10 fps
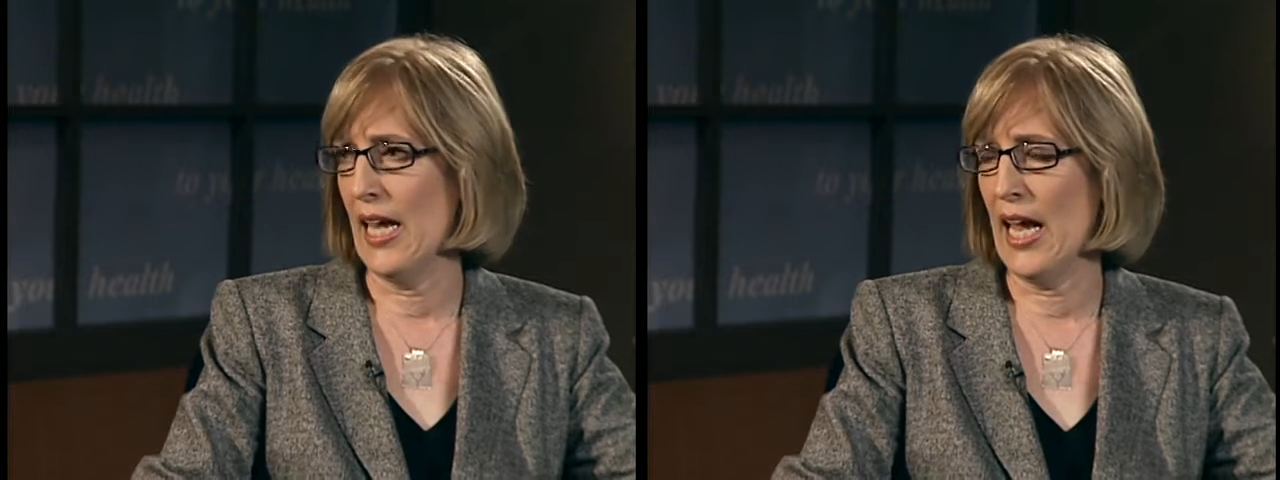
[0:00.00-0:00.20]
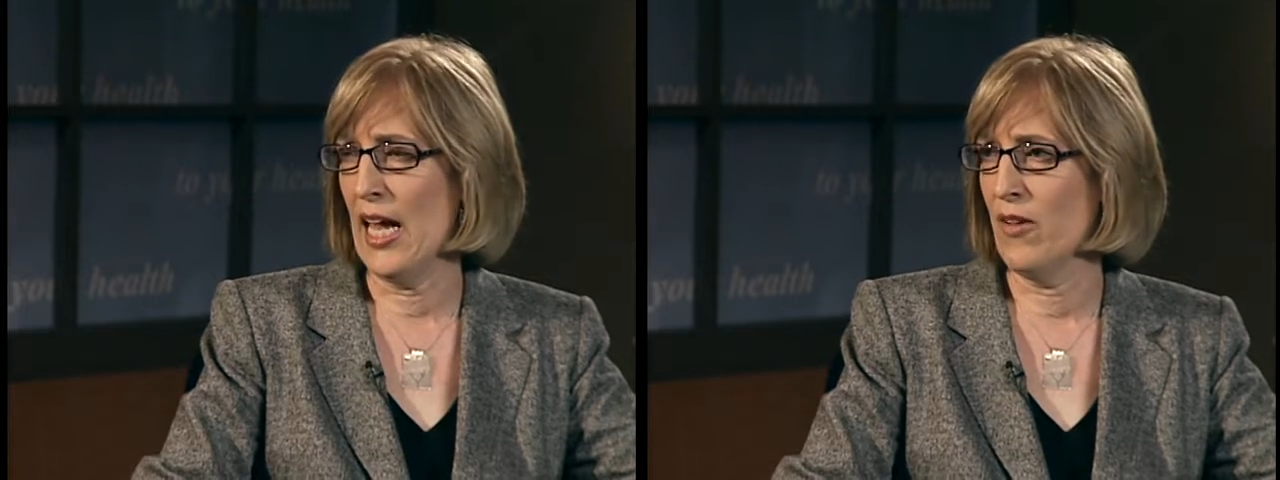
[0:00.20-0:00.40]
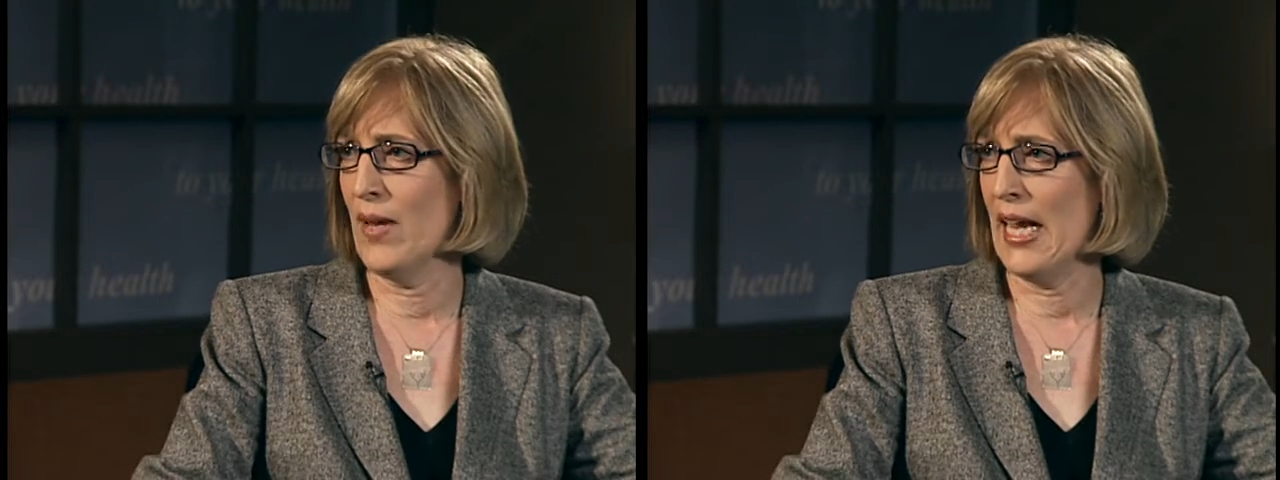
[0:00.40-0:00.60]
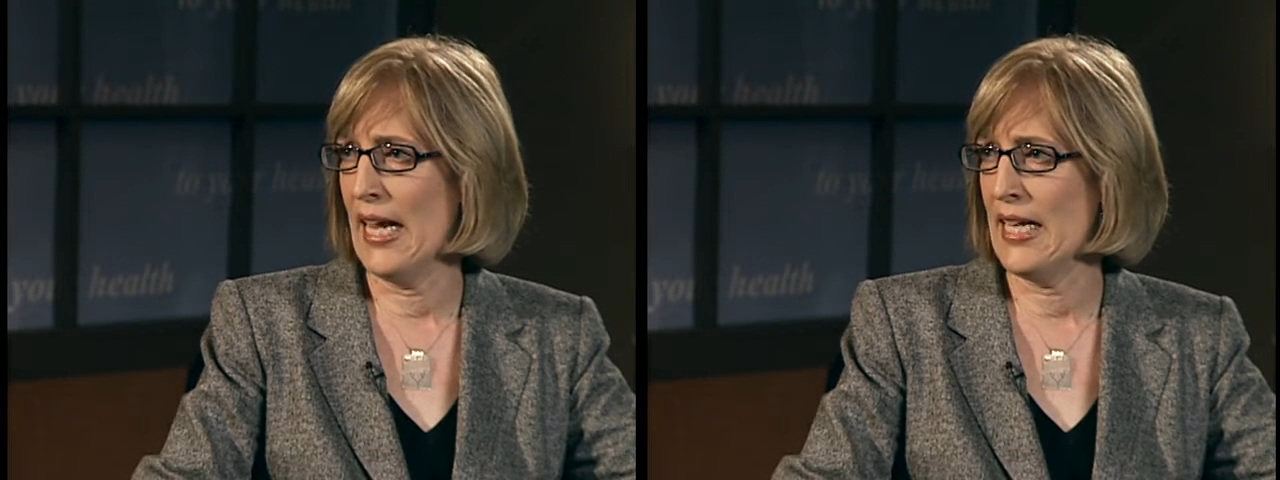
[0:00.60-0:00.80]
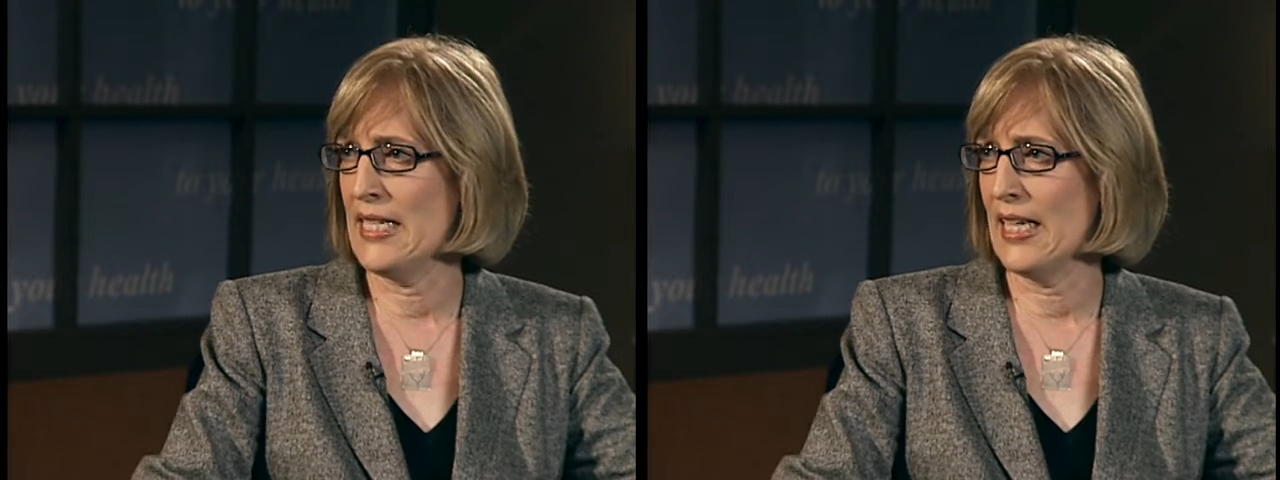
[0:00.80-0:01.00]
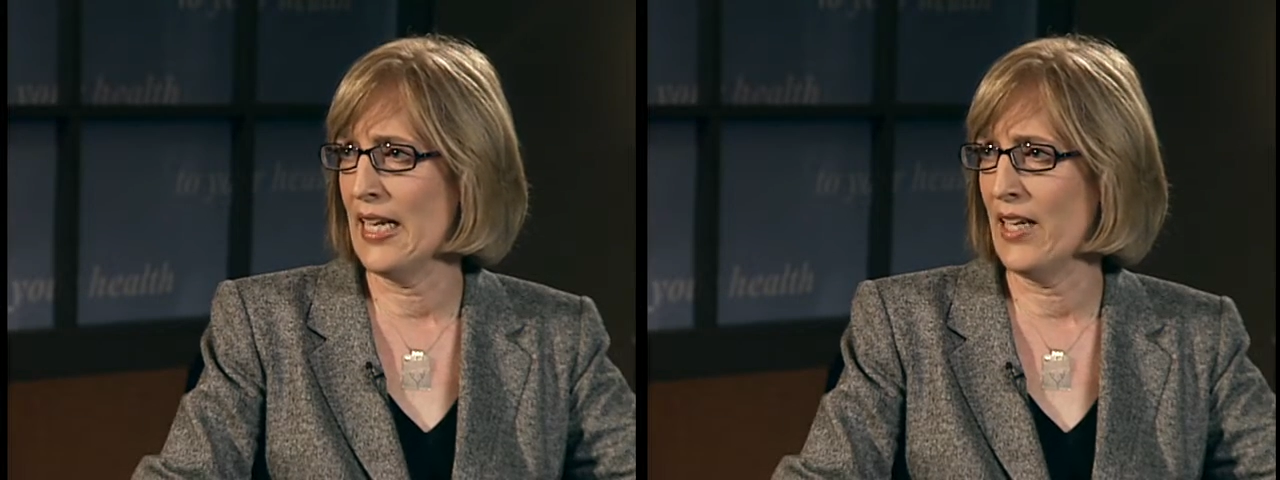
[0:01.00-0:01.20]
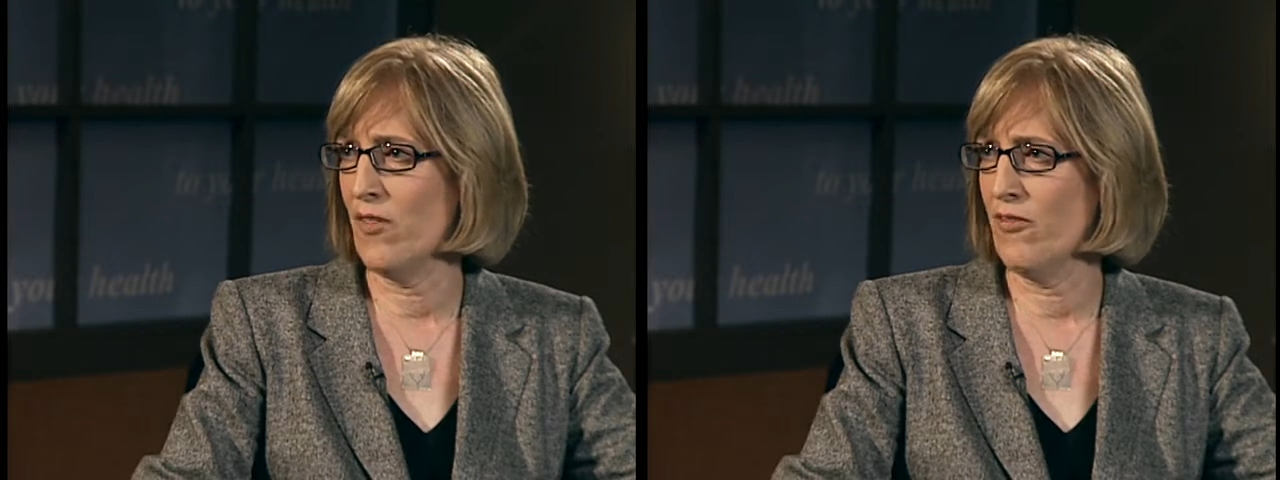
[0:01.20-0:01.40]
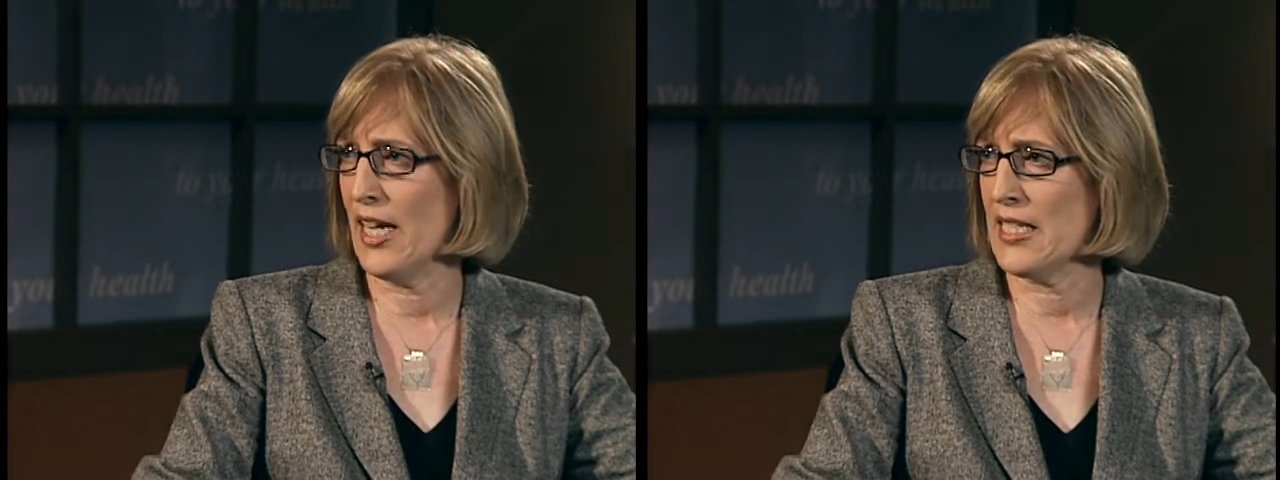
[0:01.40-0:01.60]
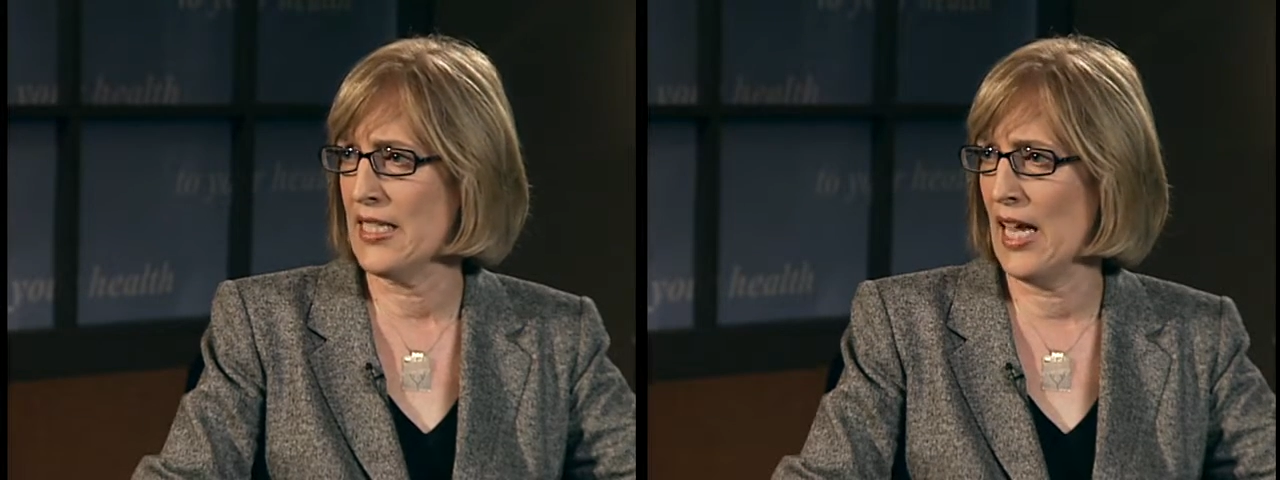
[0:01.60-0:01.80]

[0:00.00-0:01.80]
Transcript: Um, and it affects